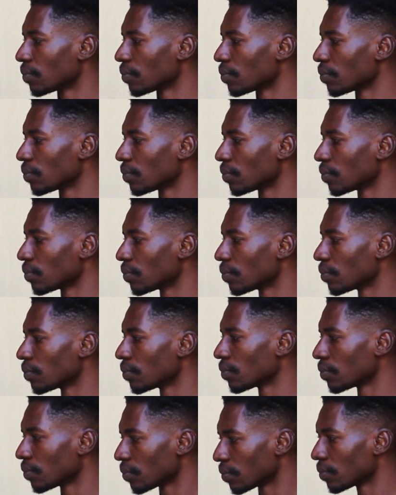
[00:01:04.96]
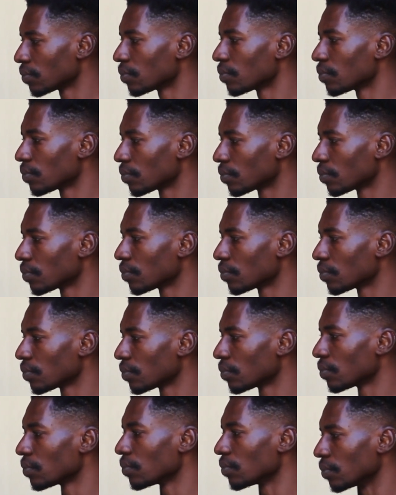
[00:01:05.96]

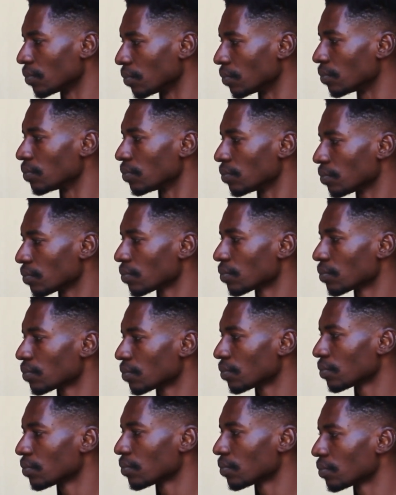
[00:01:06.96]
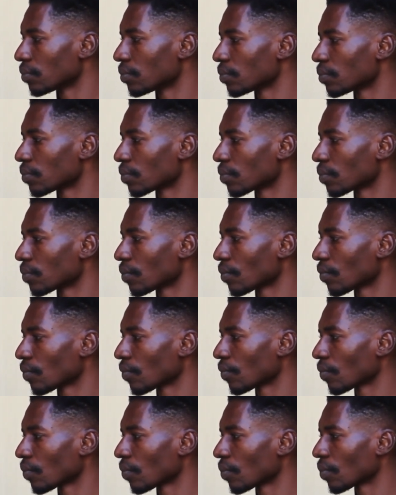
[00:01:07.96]

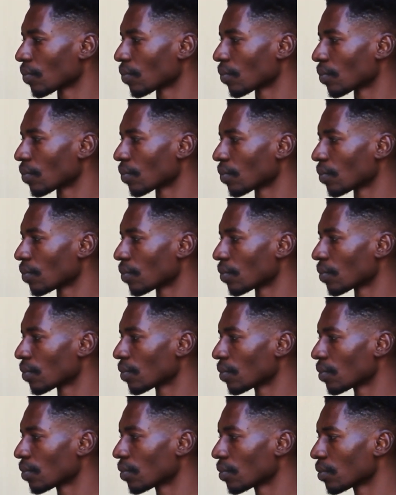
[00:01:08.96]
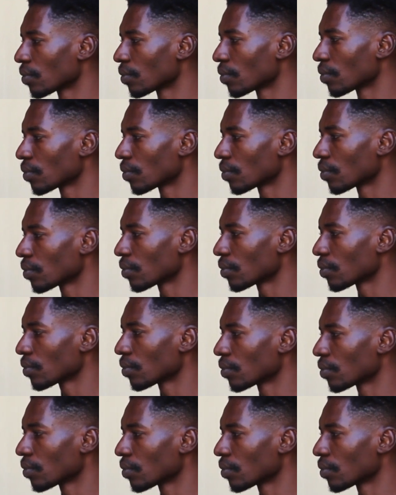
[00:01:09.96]
This person isn't speaking.